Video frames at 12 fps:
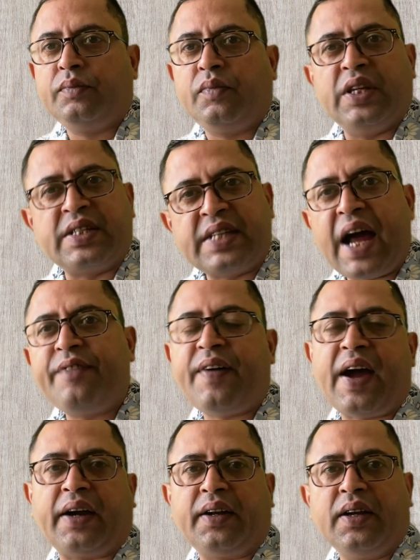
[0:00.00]
The sad
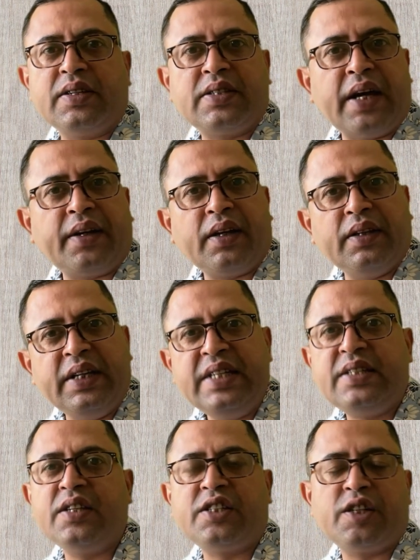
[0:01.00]
fact is that these
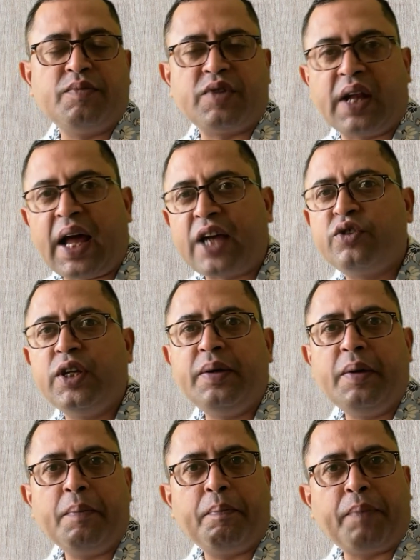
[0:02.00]
systems are actually
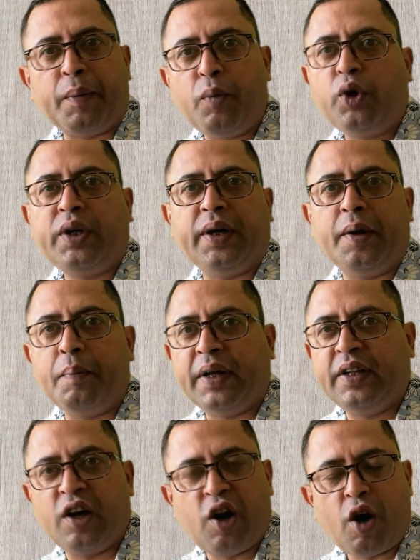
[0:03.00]
promoted by
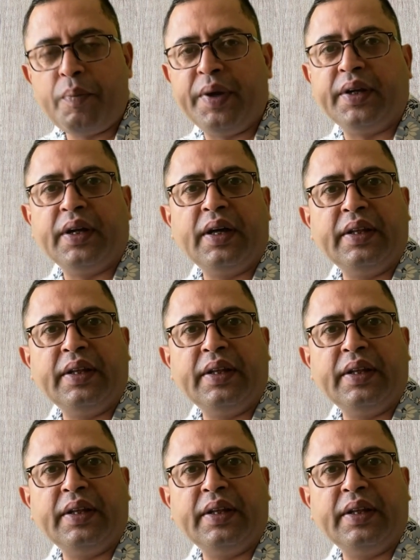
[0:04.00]
the government